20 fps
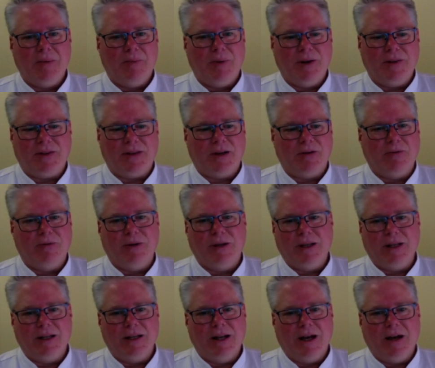but they're
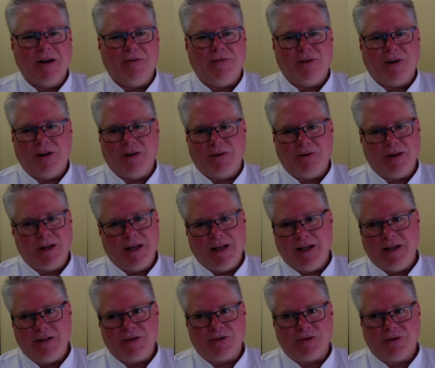really not following
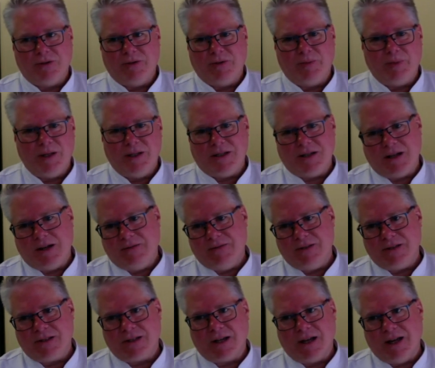any sort of pizza
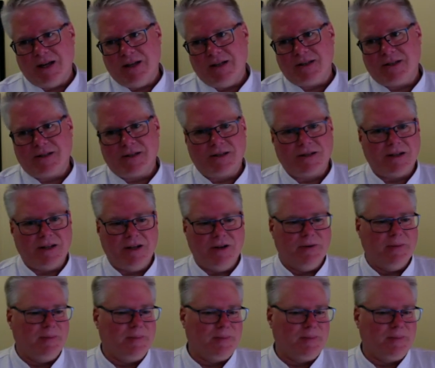oven science here.